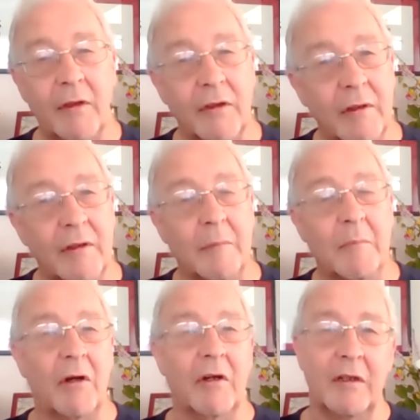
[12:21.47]
The
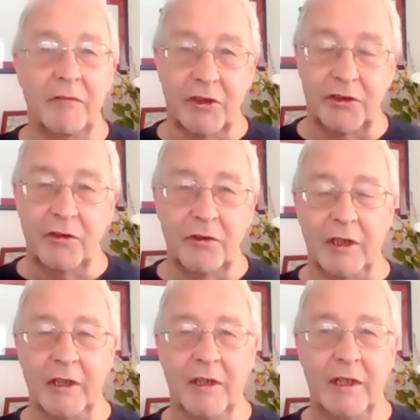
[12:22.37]
moral of the
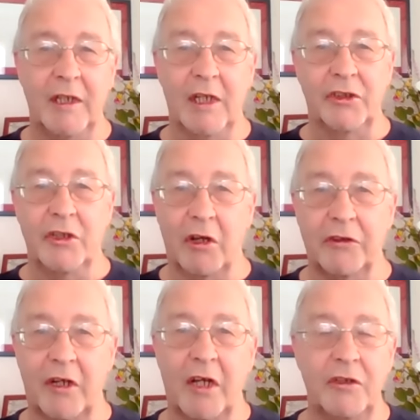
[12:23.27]
story is
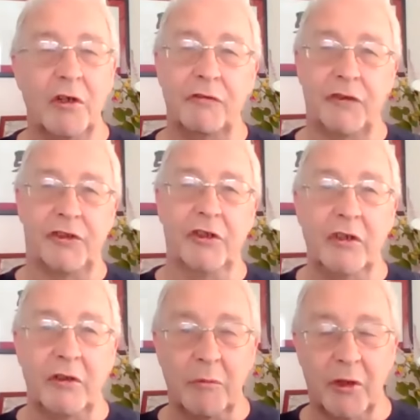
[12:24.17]
not that I know for
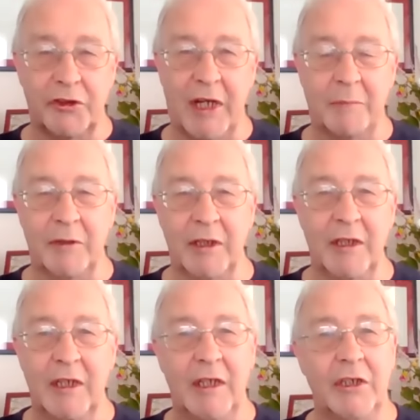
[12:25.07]
certain what's happening
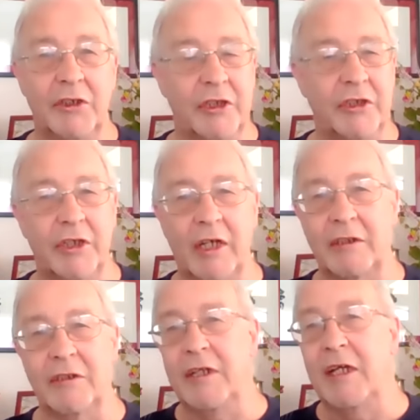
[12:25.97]
in
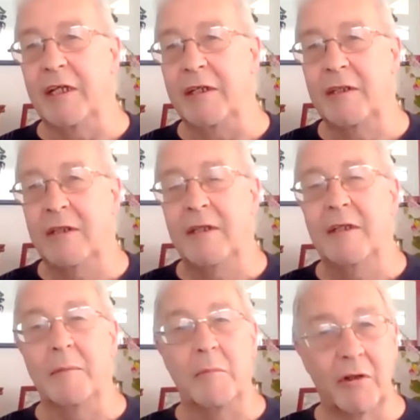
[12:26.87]
Xinjiang today.
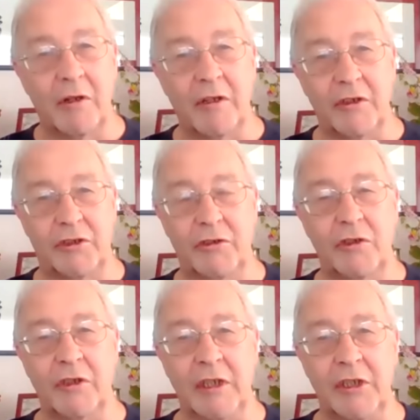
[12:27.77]
The moral of the
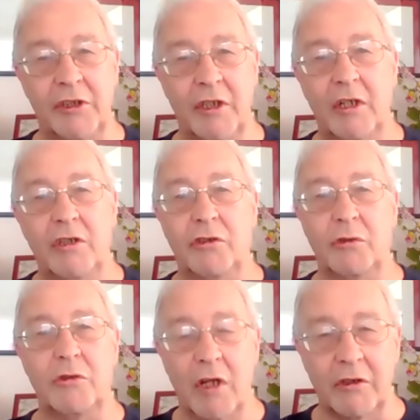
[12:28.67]
story is,
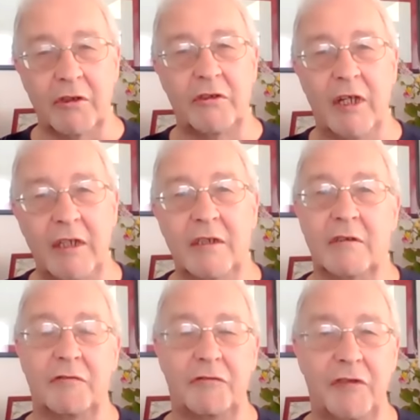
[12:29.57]
do not take
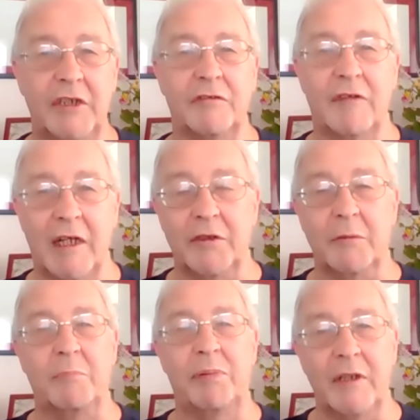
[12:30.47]
at face
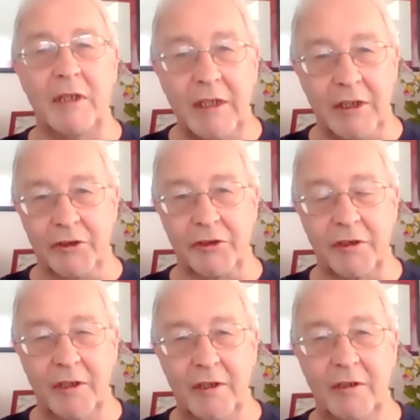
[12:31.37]
value, please
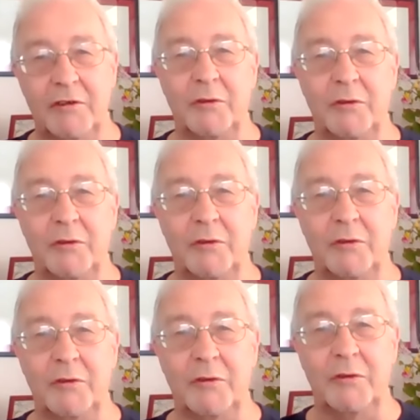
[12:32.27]
do not
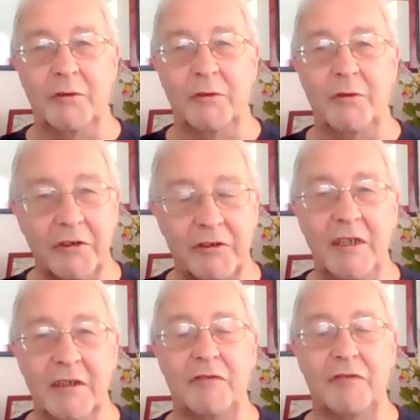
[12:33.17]
take at face
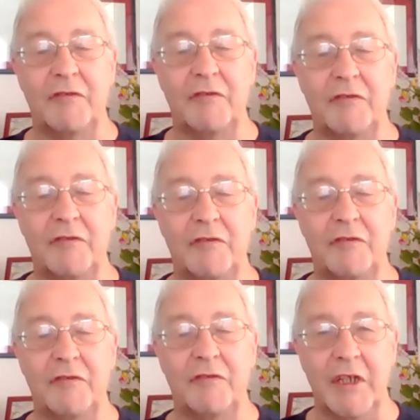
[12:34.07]
value
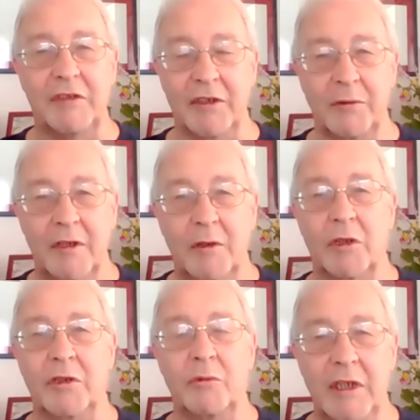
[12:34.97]
what you read in
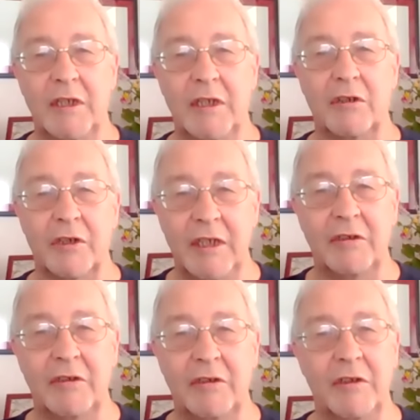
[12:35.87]
or hear in the
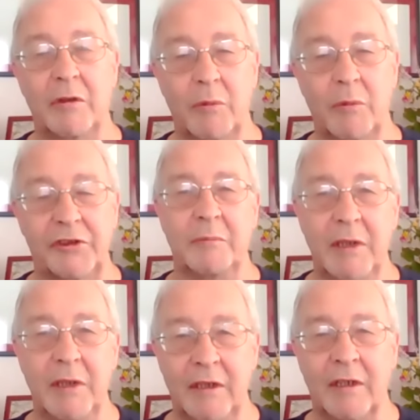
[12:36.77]
Western media
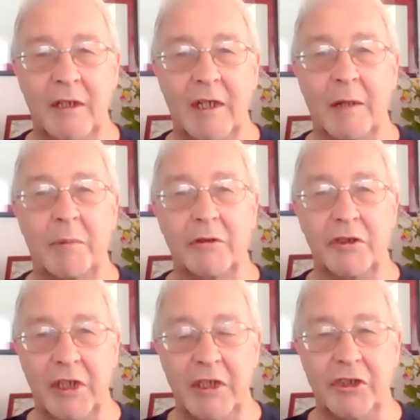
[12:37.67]
about
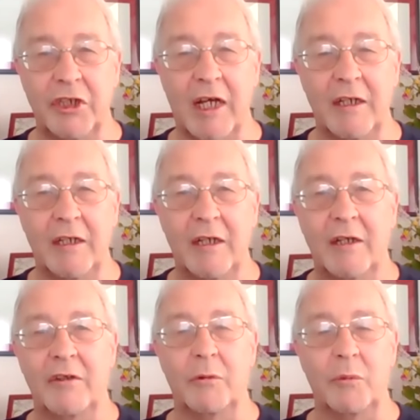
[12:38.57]
Xinjiang,
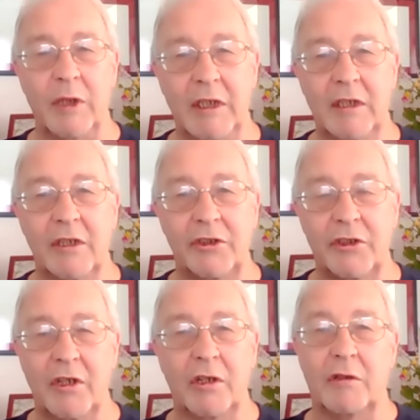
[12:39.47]
the Uyghurs,
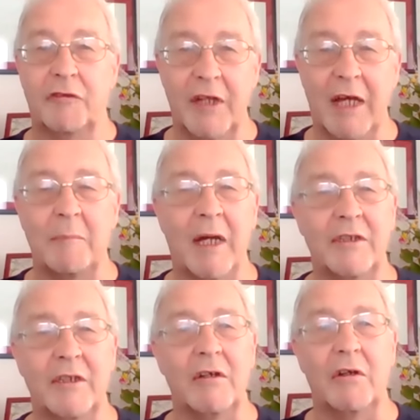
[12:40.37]
or for that
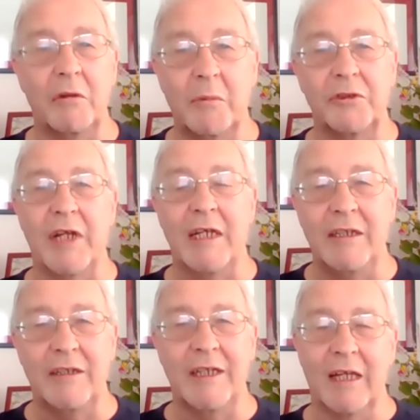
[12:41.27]
matter, almost
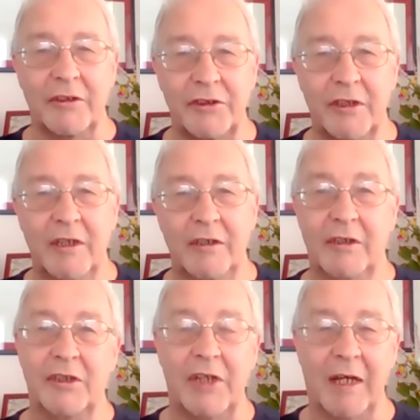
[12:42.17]
anything else
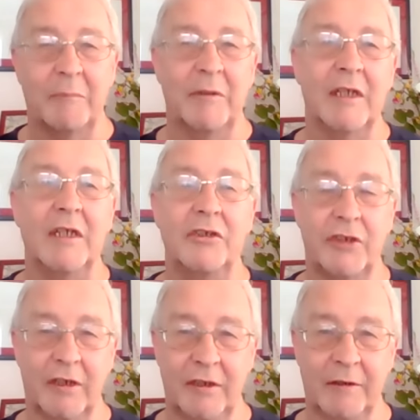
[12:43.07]
that is happening in
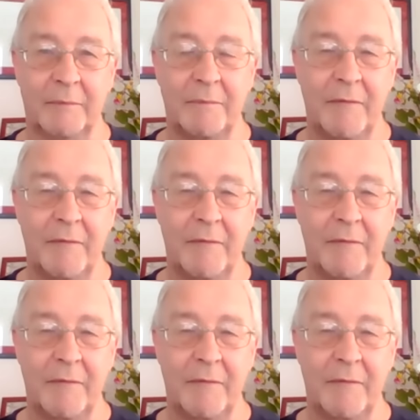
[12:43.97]
China.